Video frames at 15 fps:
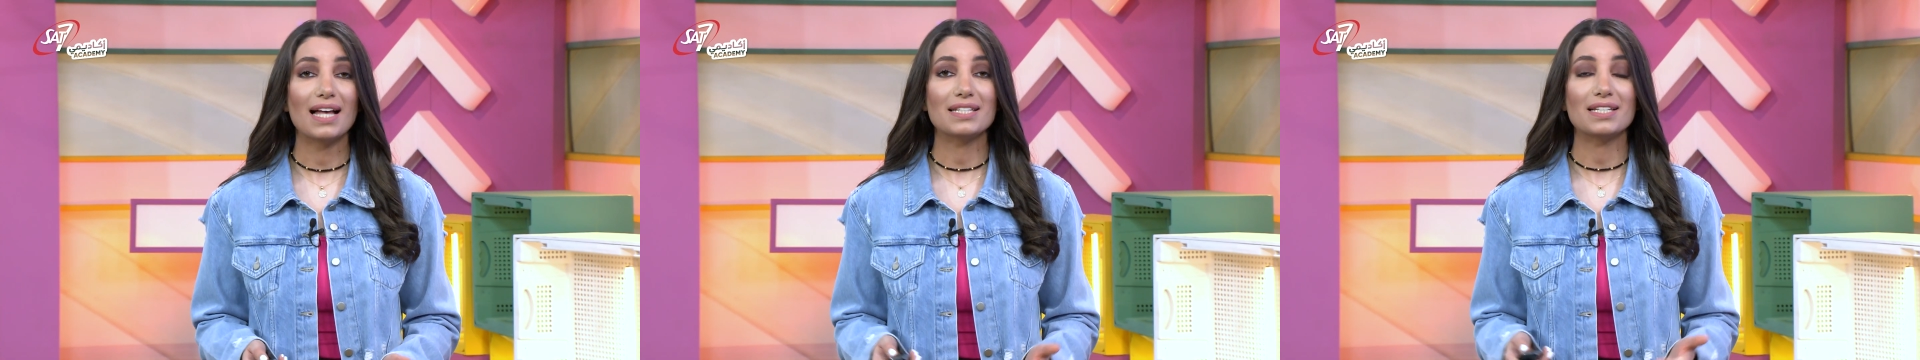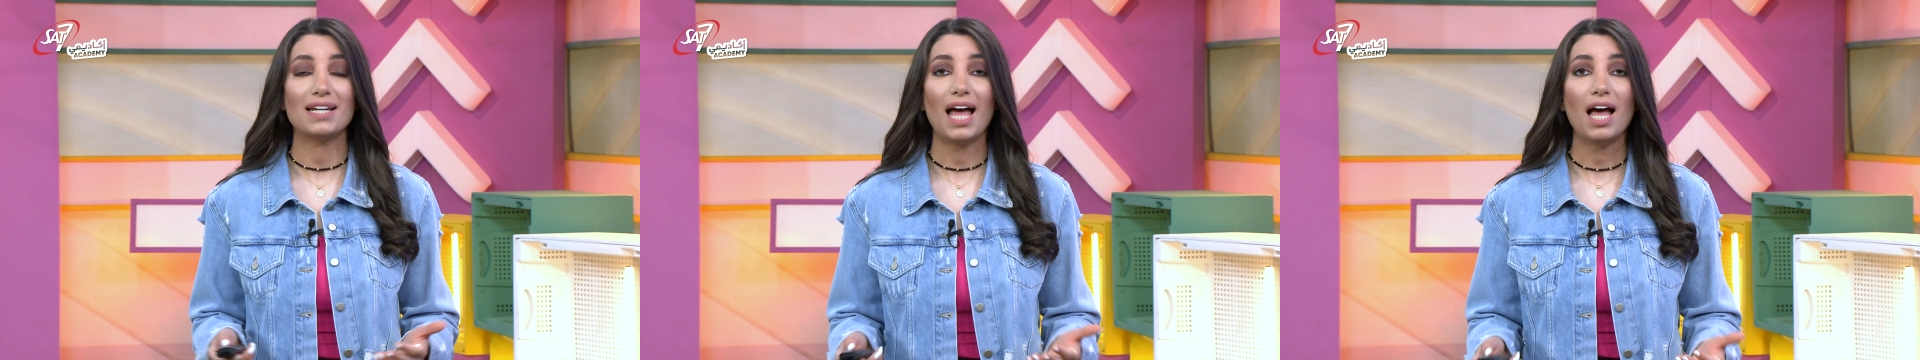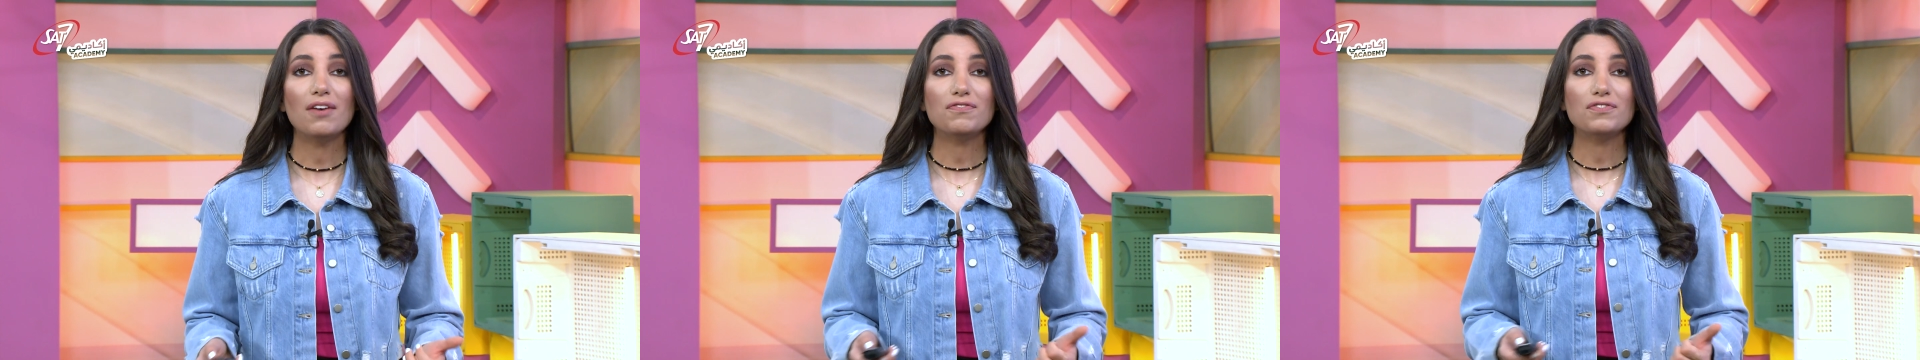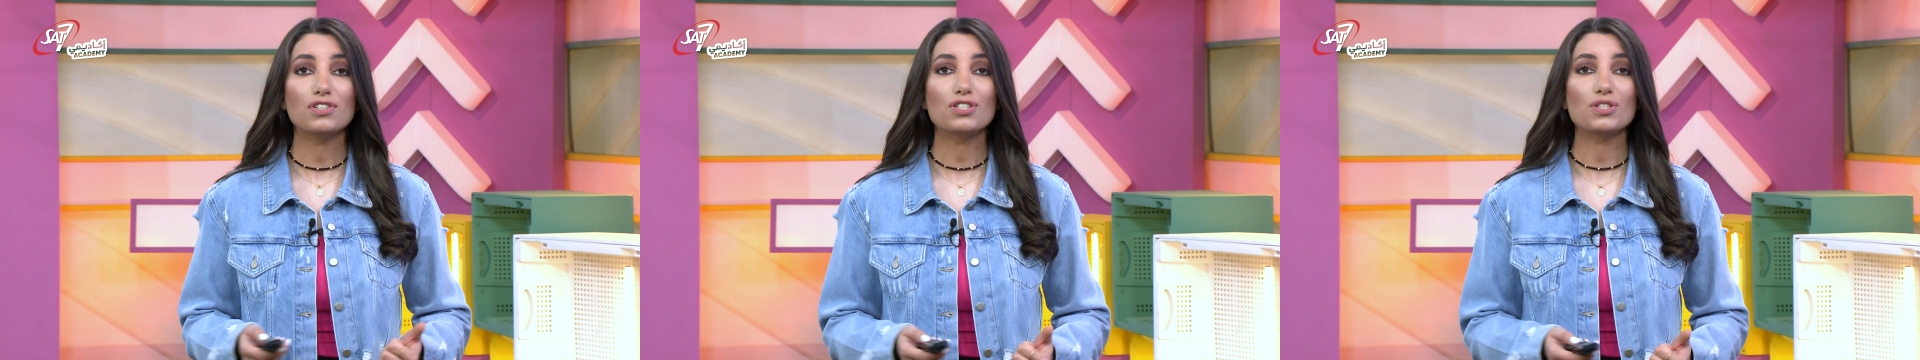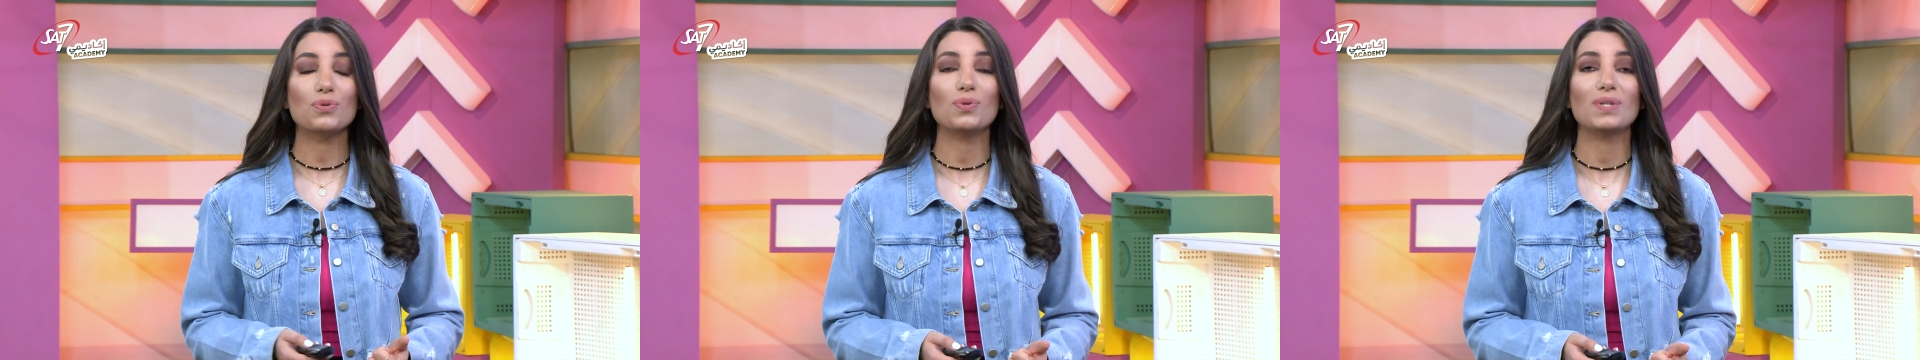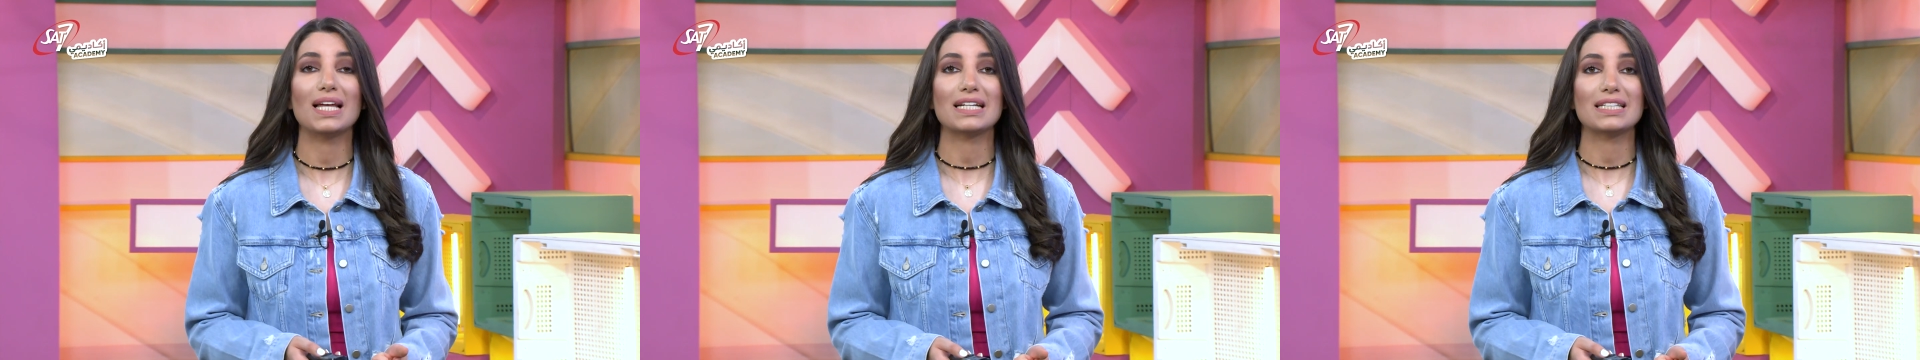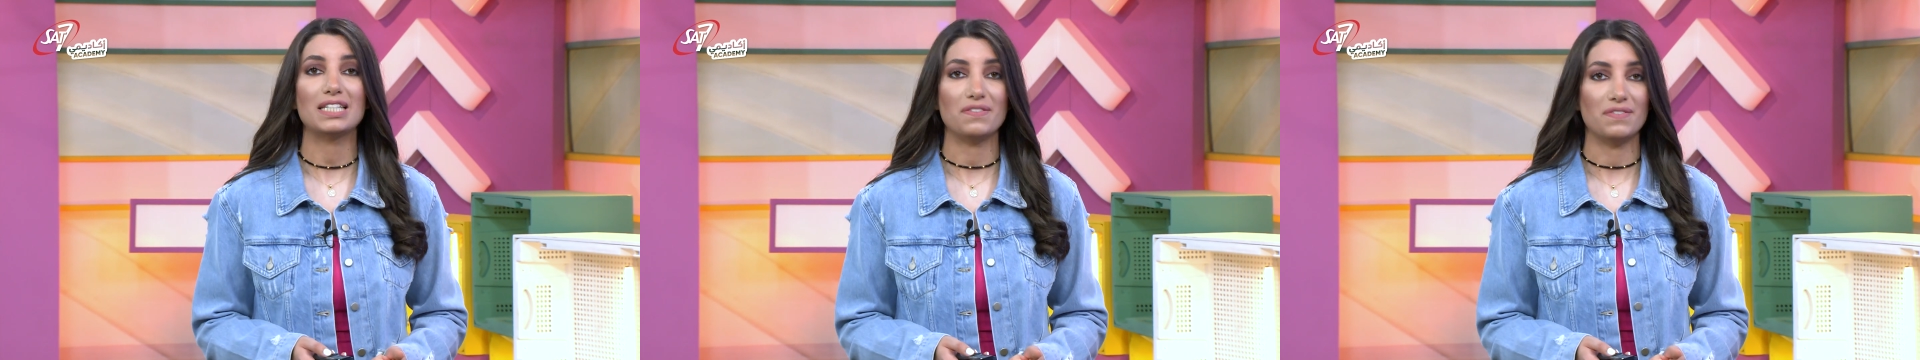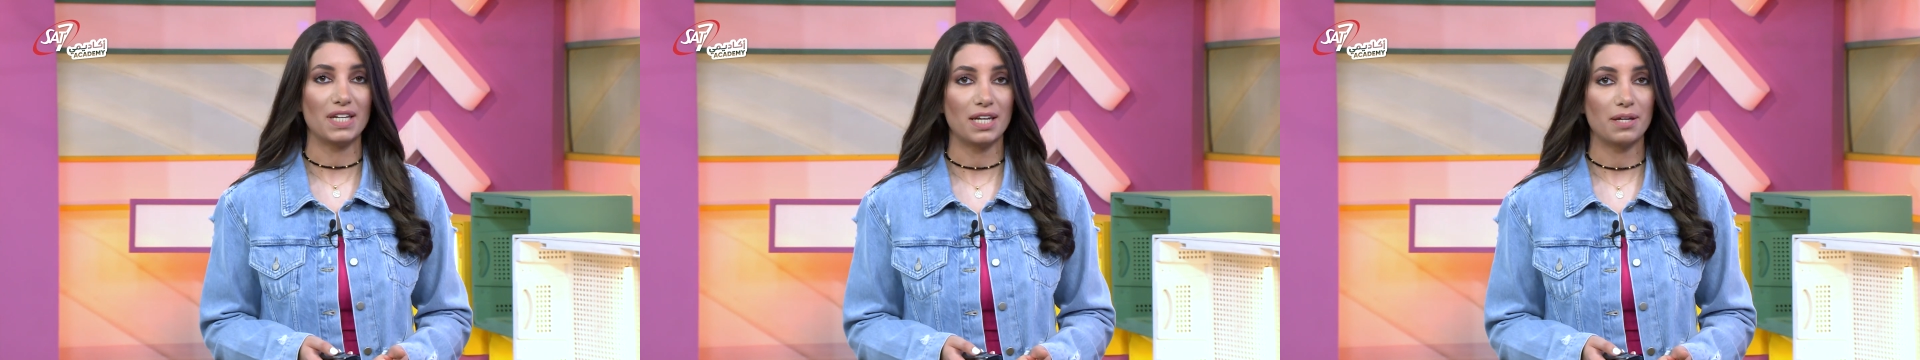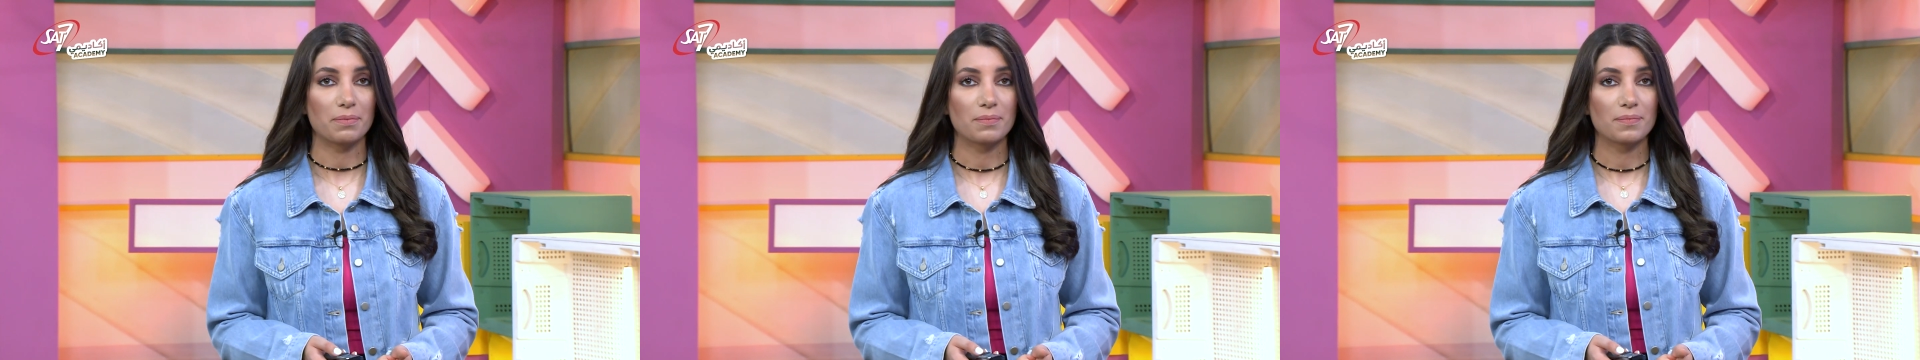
as an after-school activity.